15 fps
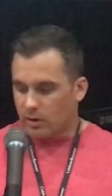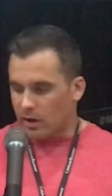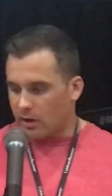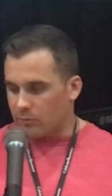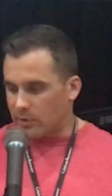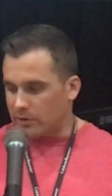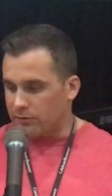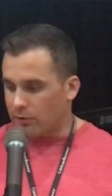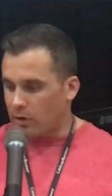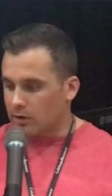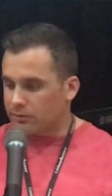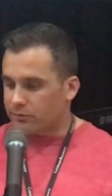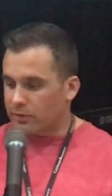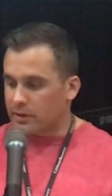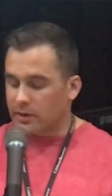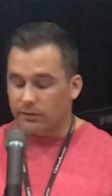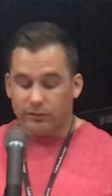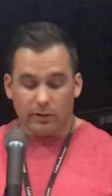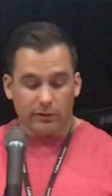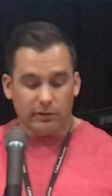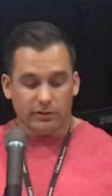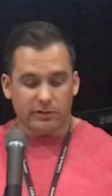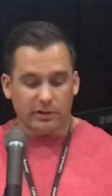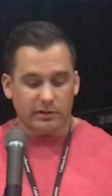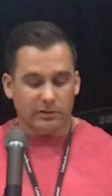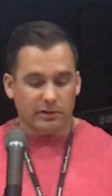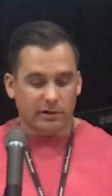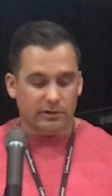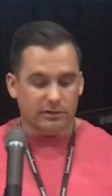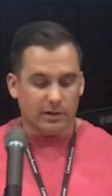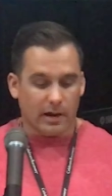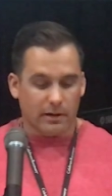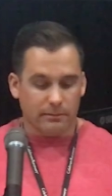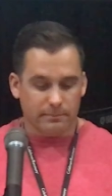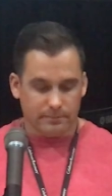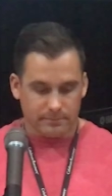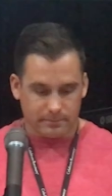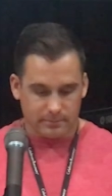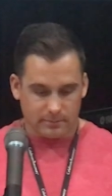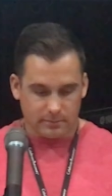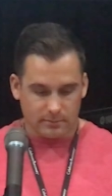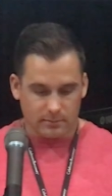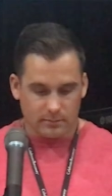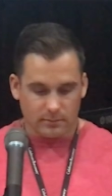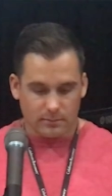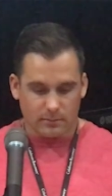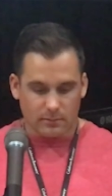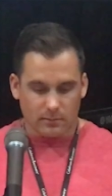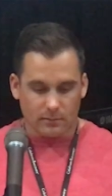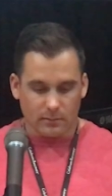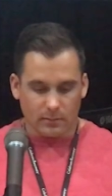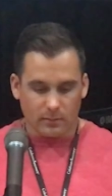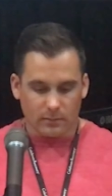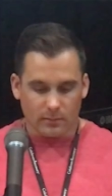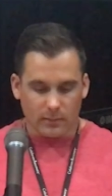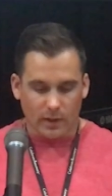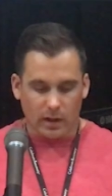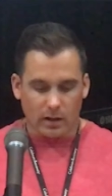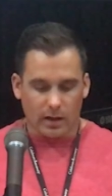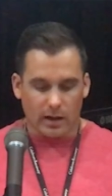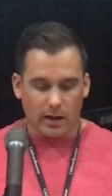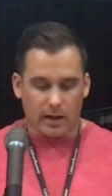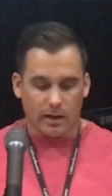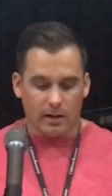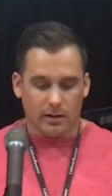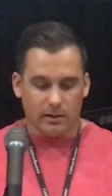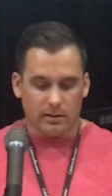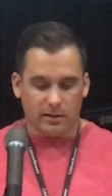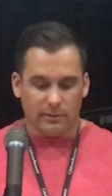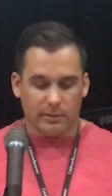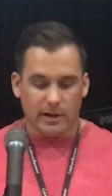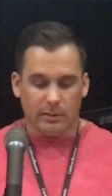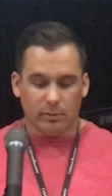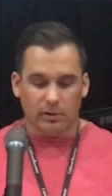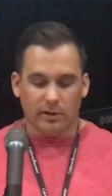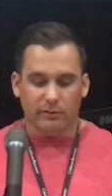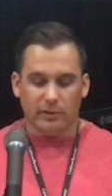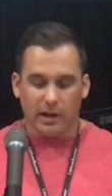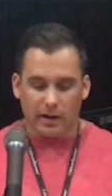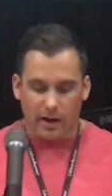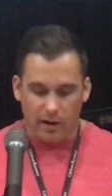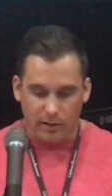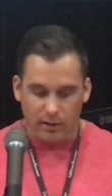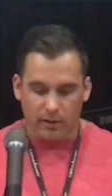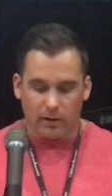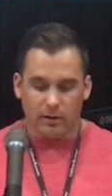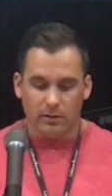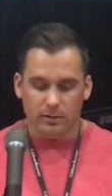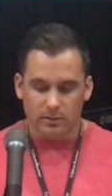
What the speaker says: I've been drug-free for over 6 years now. And have been able to live without alcohol.